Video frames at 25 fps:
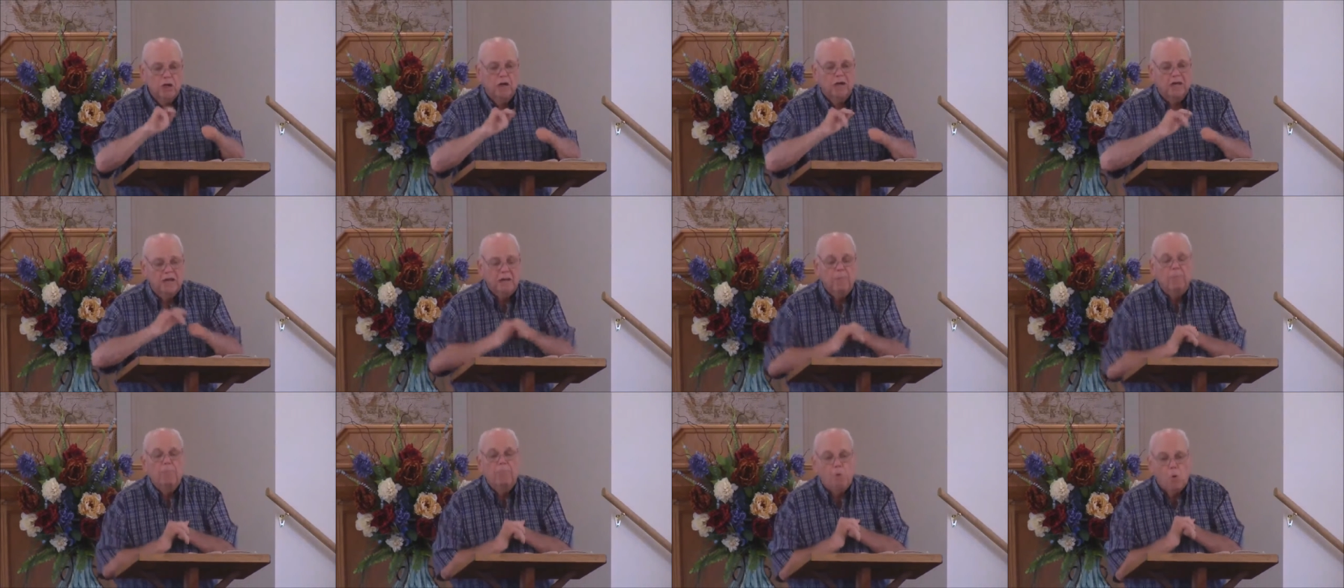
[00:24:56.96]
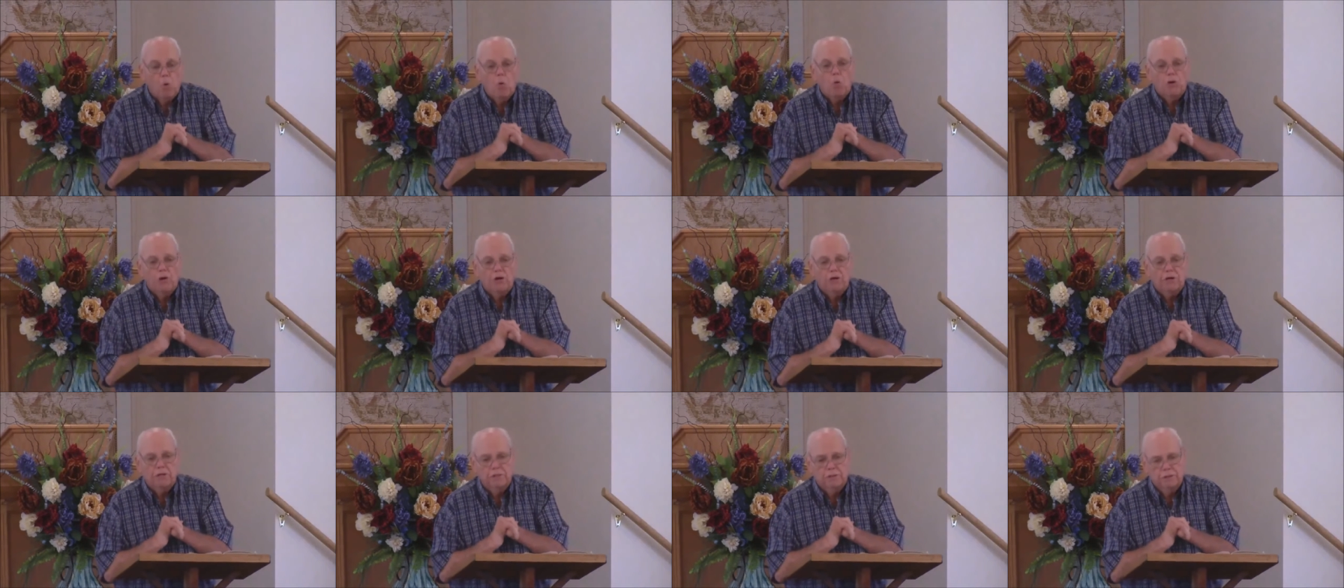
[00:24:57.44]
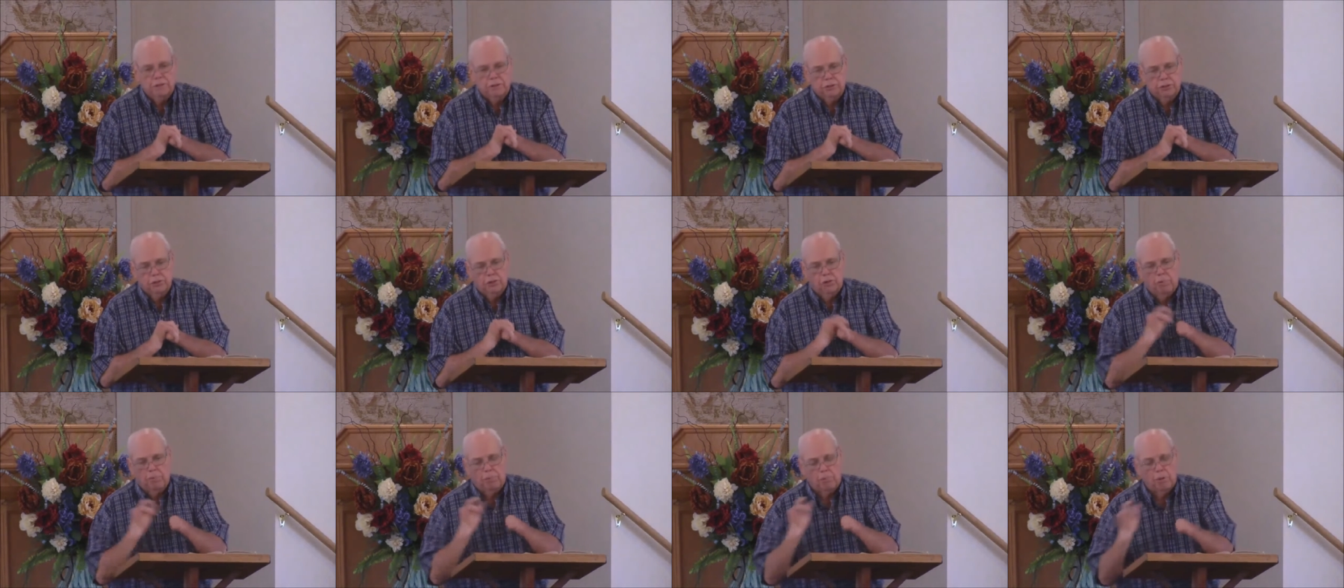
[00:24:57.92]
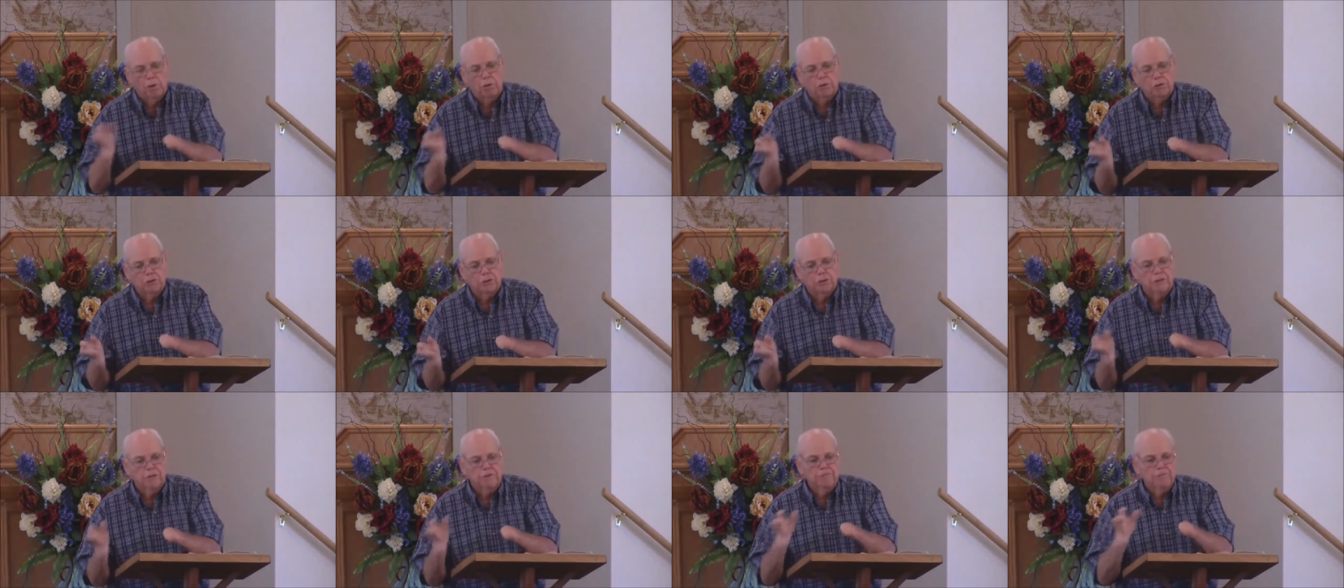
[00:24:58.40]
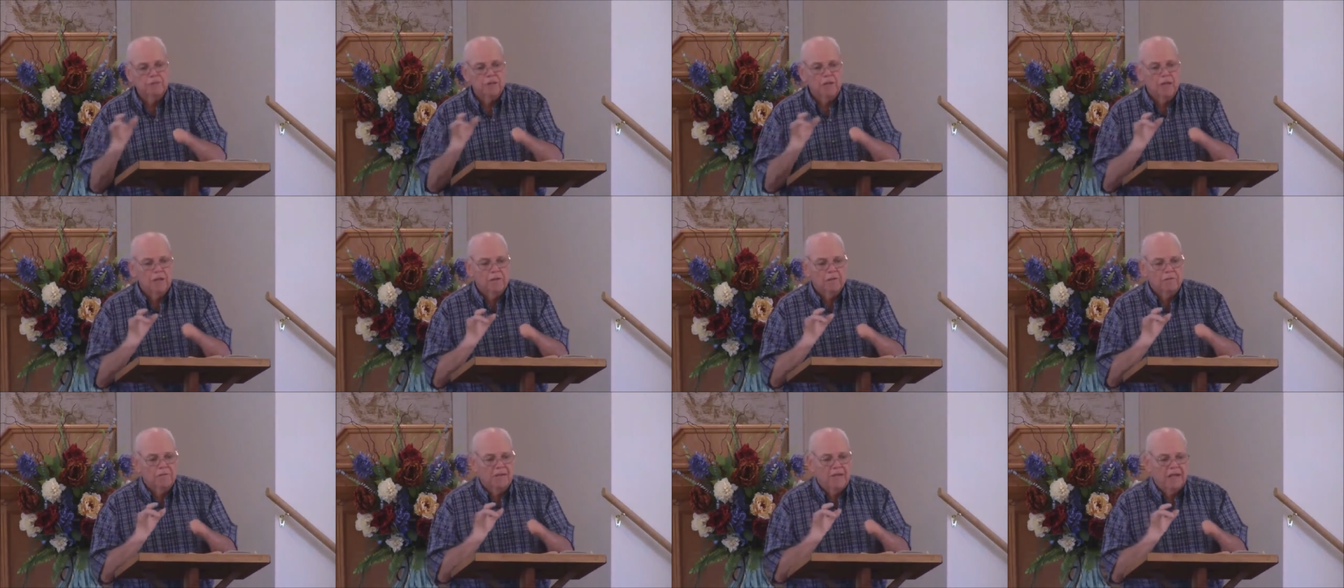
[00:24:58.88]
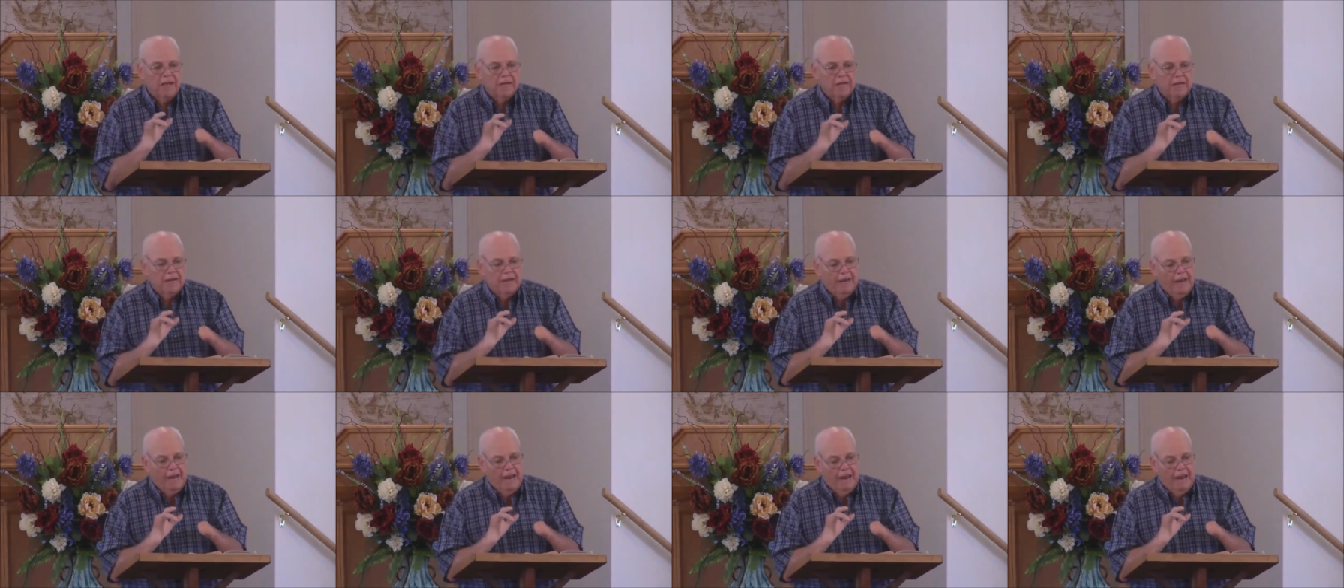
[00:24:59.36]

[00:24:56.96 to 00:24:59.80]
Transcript: important to a person that